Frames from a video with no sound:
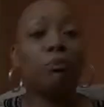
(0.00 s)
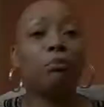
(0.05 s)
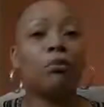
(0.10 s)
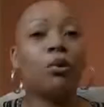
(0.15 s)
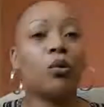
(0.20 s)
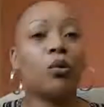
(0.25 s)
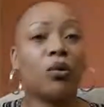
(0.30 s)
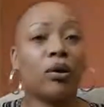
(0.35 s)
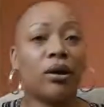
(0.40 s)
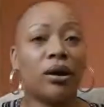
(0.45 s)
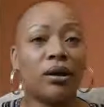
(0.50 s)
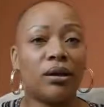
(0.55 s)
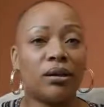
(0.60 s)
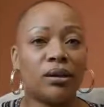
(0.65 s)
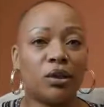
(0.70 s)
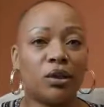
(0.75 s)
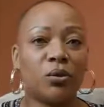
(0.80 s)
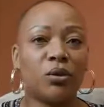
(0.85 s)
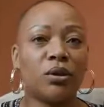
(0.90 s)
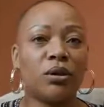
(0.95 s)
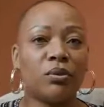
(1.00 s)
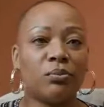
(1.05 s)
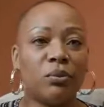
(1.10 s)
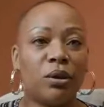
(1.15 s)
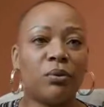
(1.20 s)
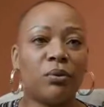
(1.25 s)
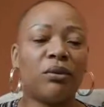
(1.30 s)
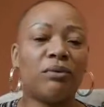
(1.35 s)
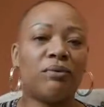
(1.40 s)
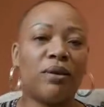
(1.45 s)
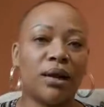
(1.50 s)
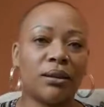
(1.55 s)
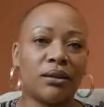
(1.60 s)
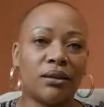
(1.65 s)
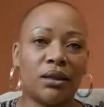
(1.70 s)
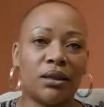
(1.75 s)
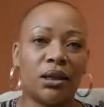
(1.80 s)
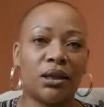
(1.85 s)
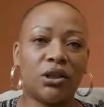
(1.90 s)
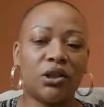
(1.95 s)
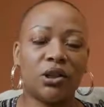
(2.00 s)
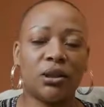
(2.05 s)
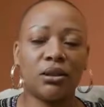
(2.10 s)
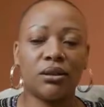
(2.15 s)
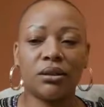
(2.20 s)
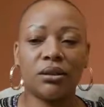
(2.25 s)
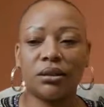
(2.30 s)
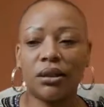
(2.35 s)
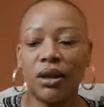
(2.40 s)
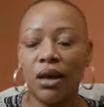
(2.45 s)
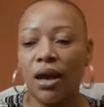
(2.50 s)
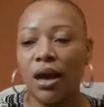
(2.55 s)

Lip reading: board, so to speak, with vaccinations.